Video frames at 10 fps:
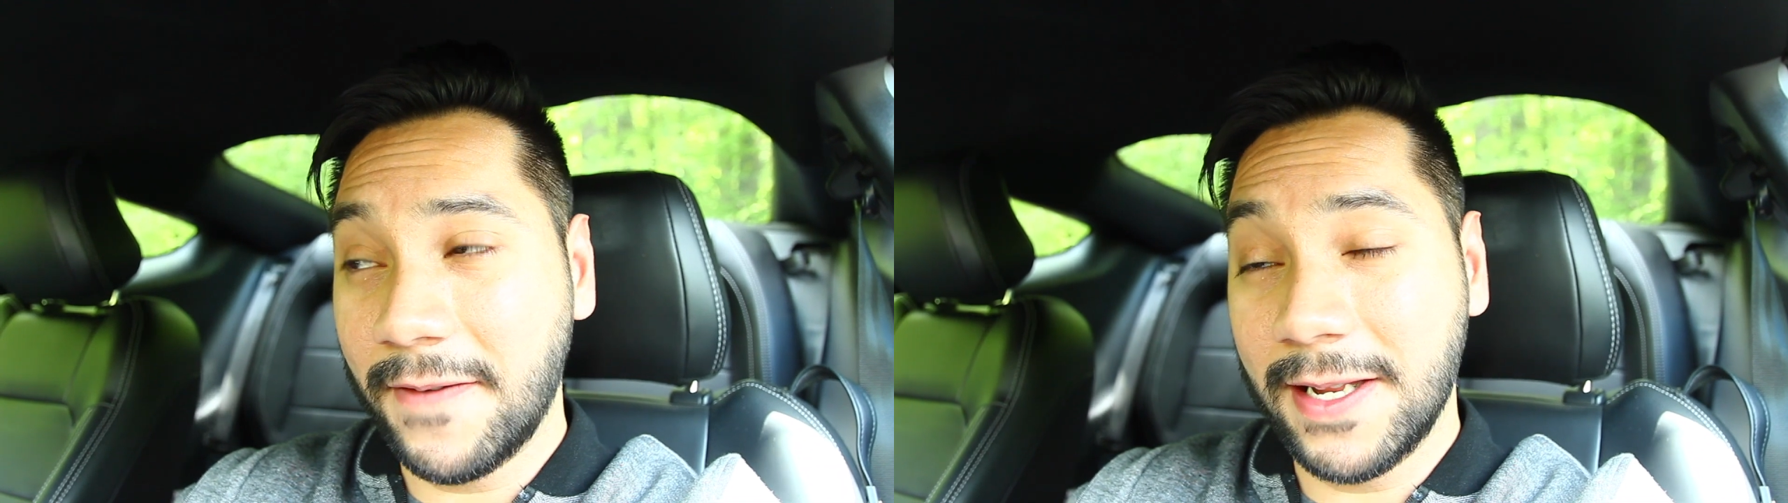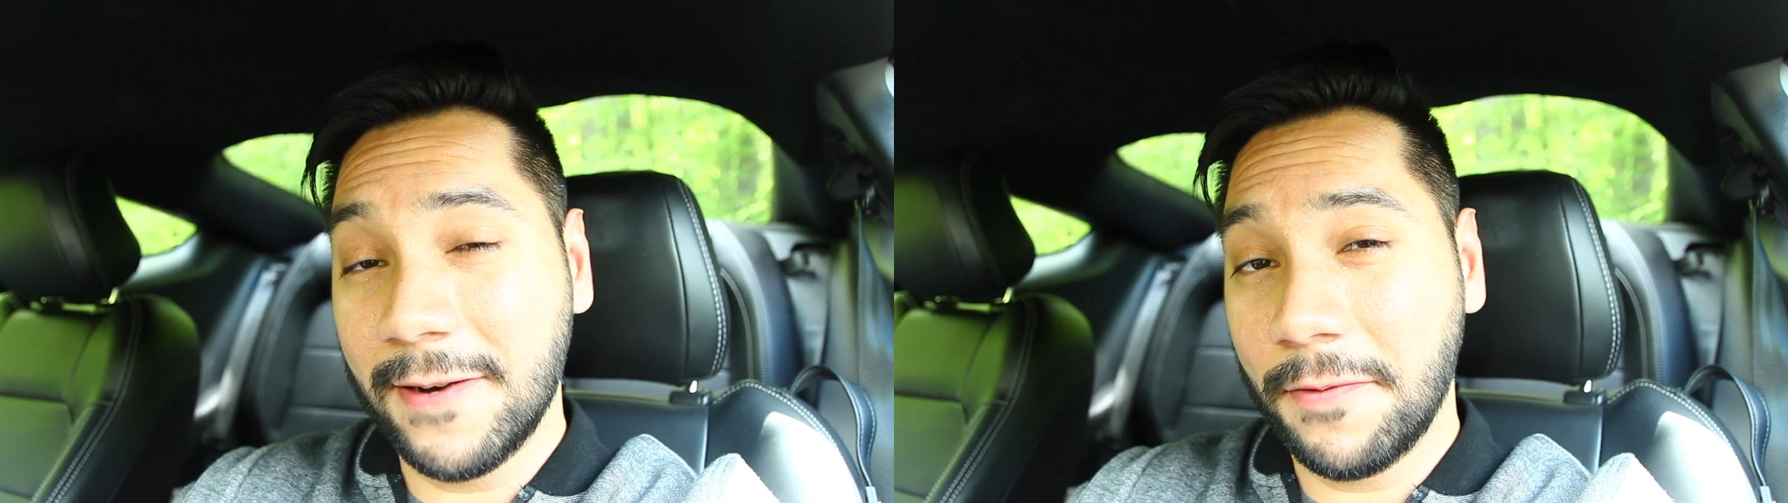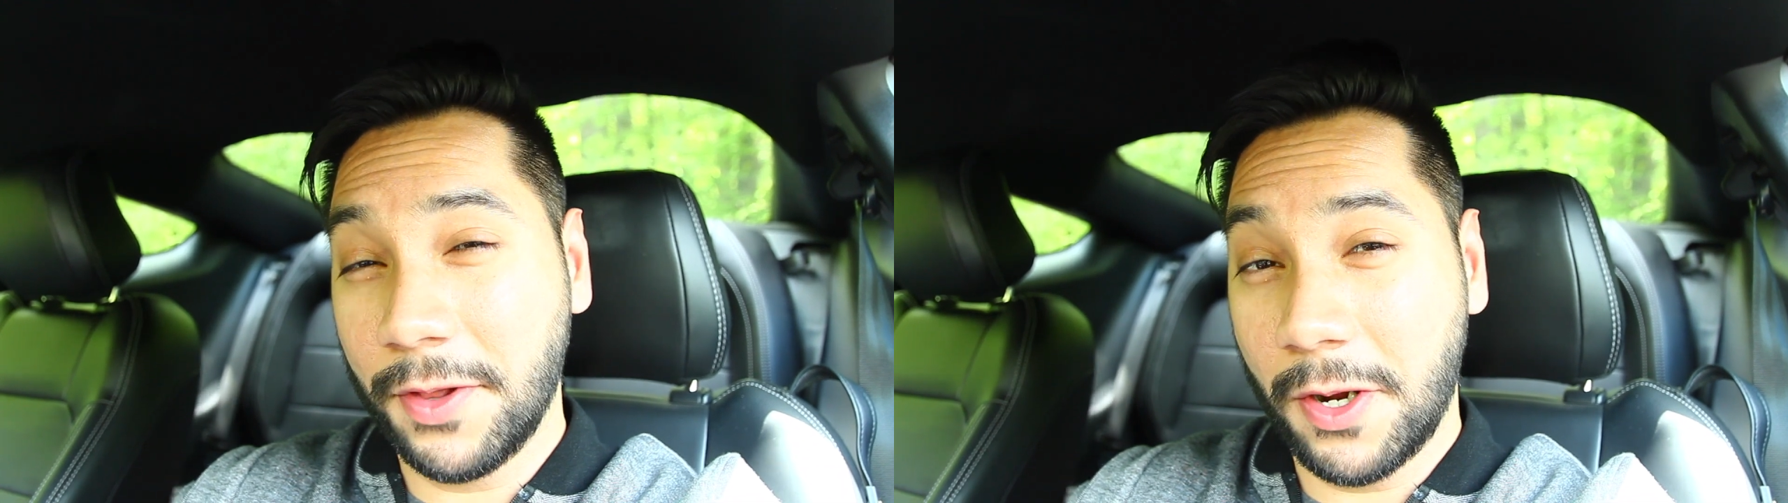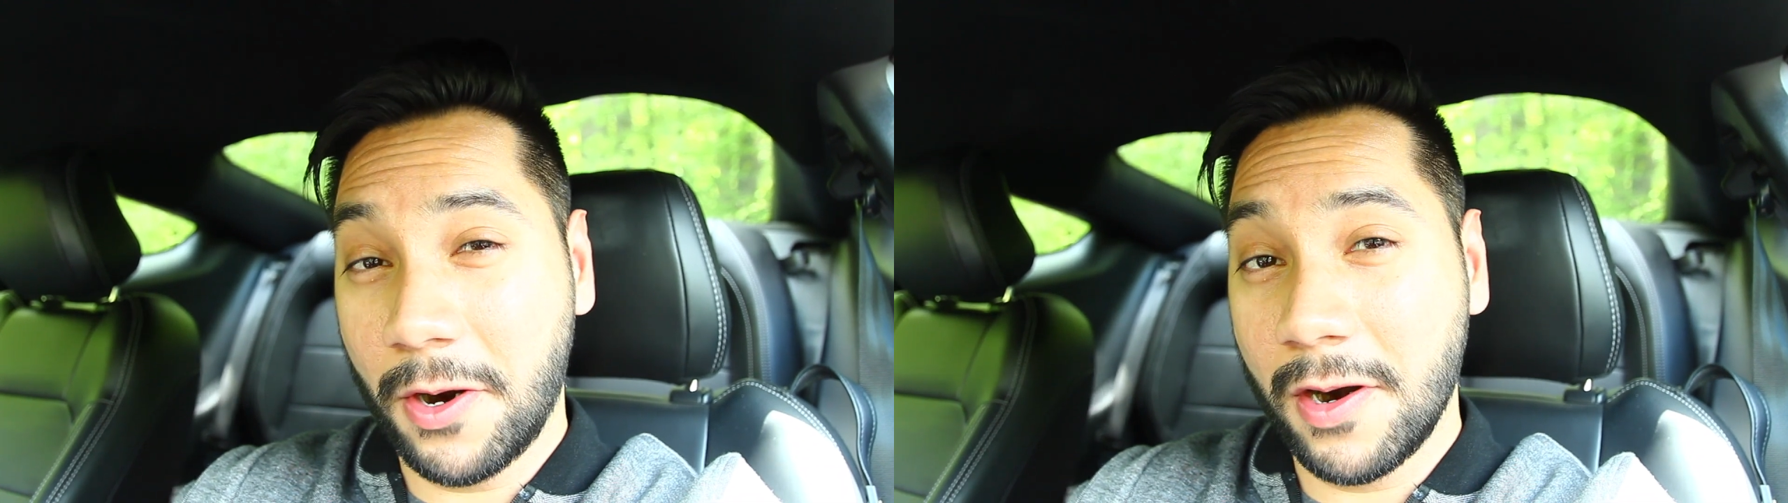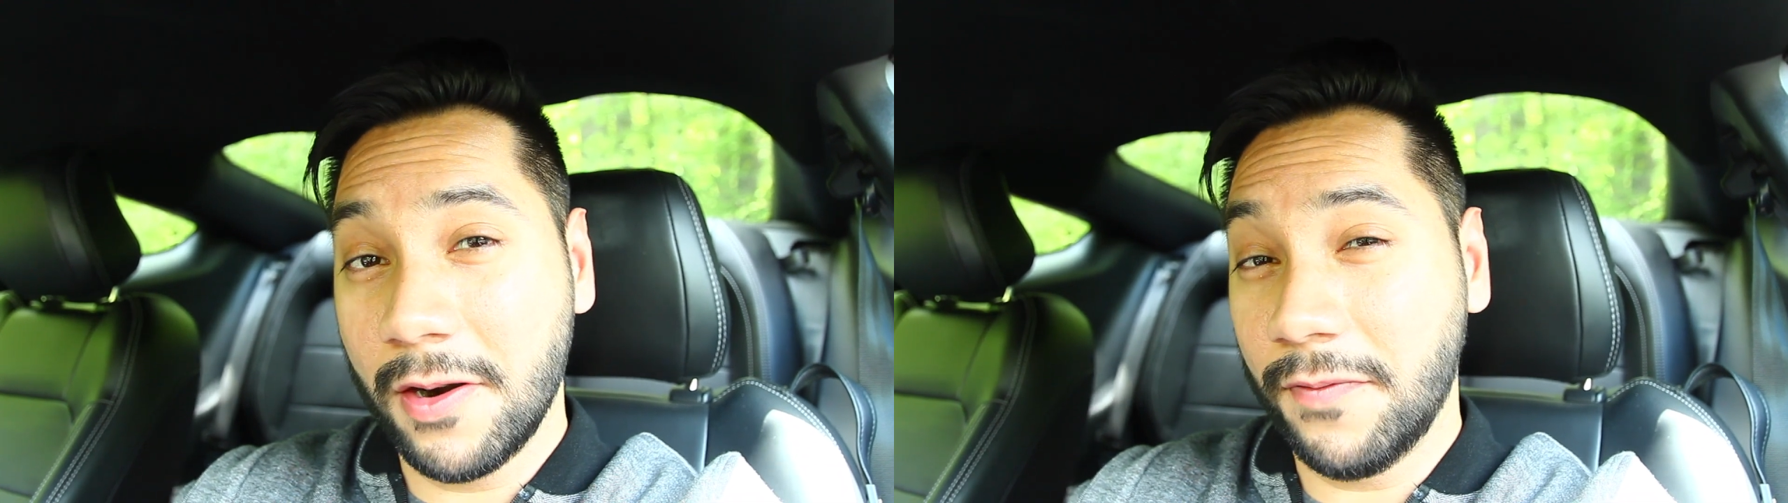a need for the
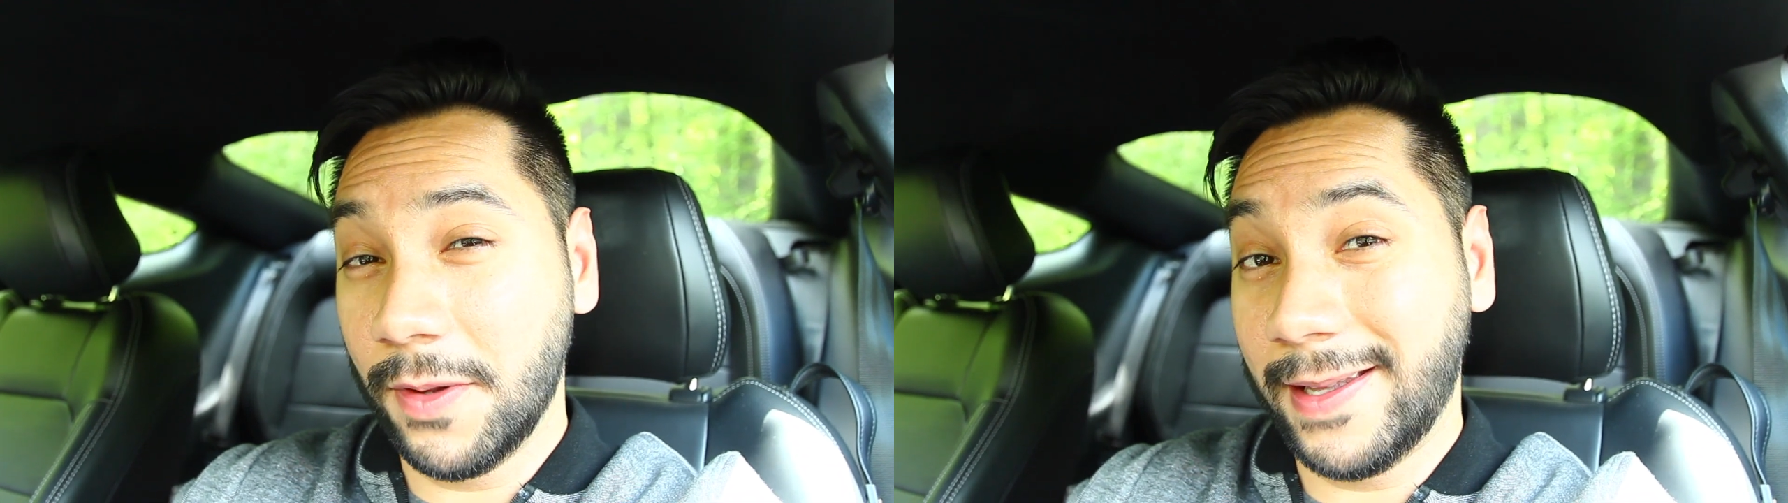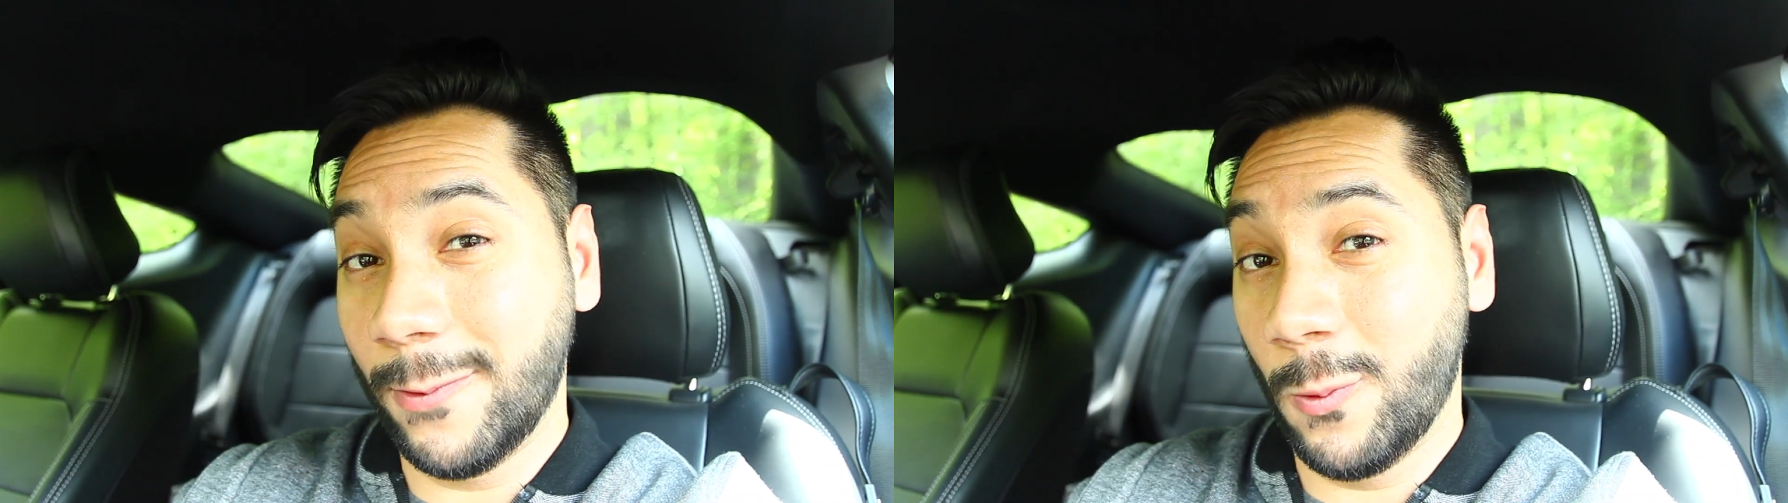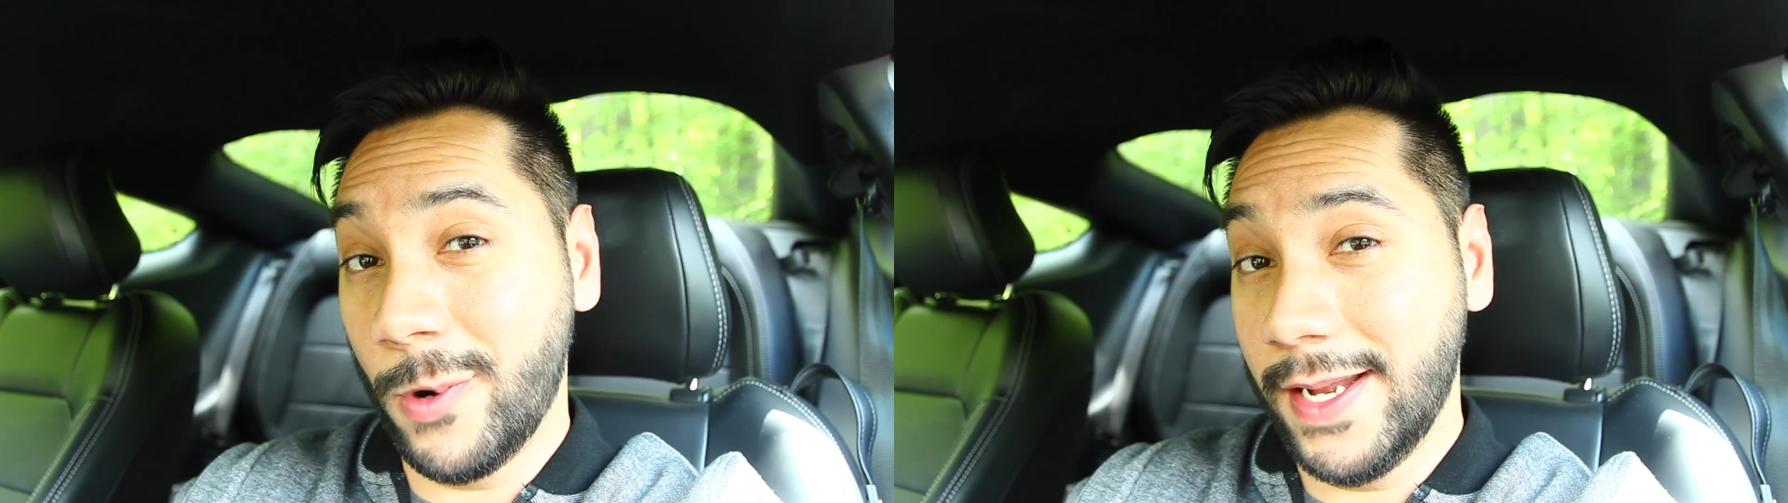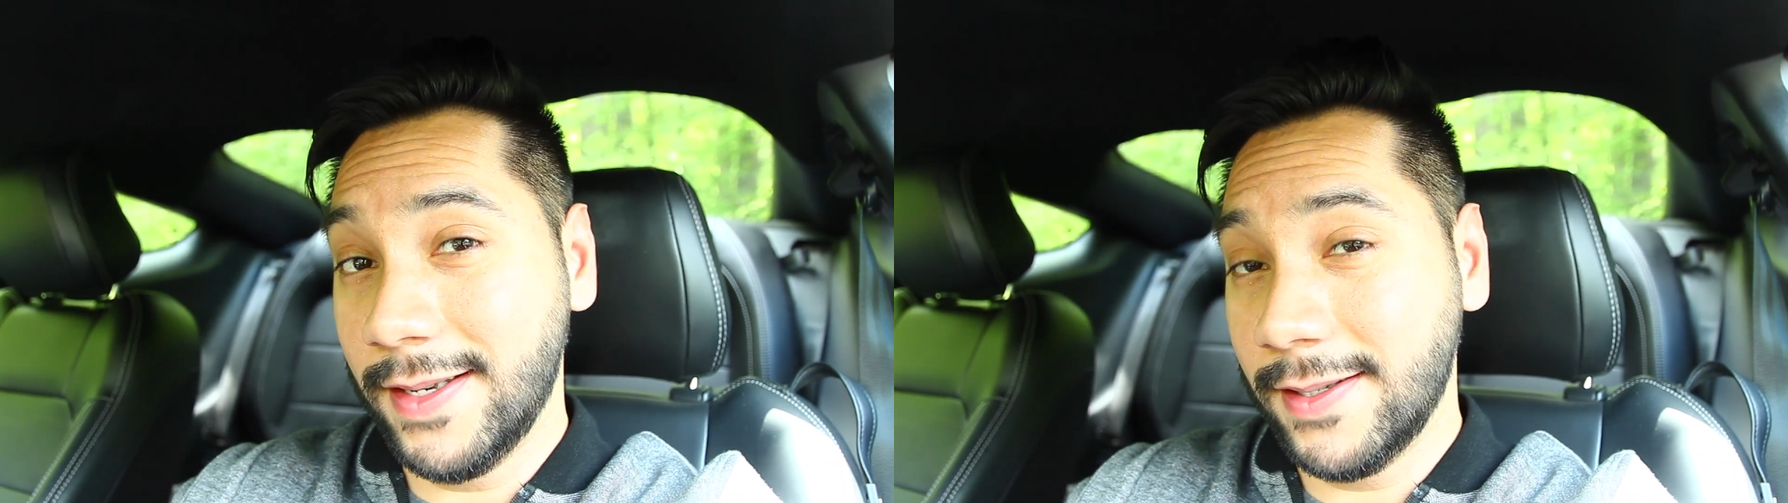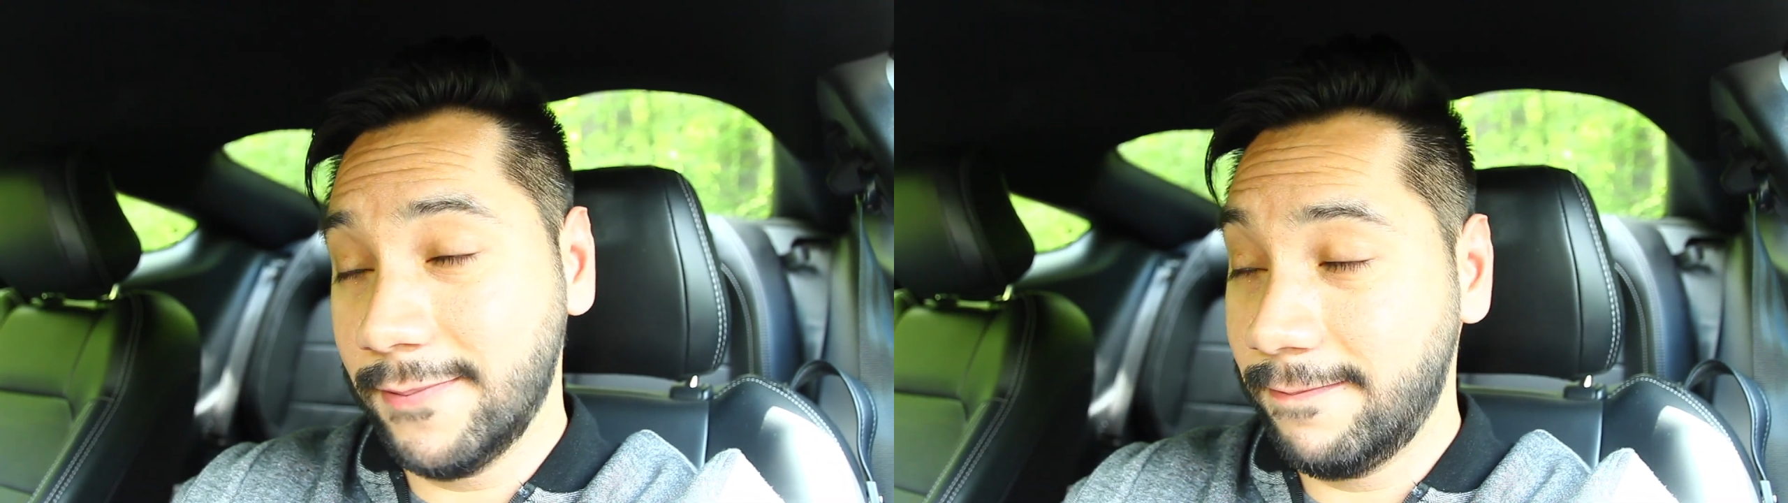car, or if you can
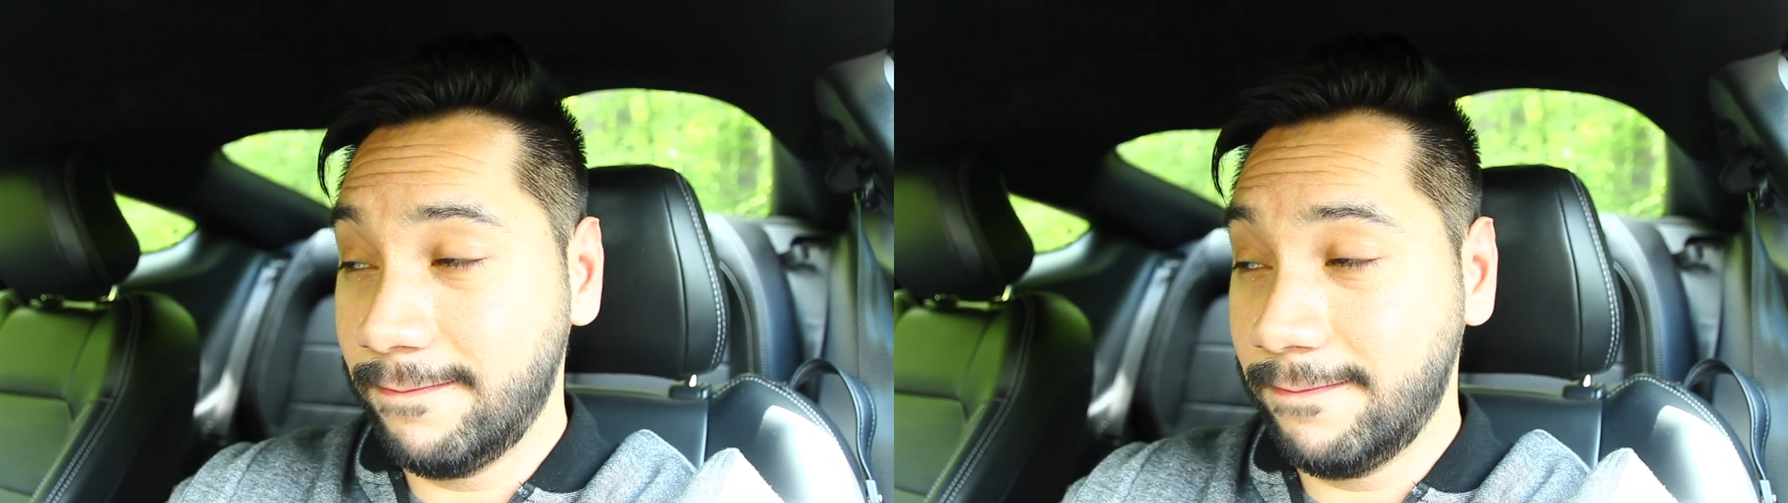wait.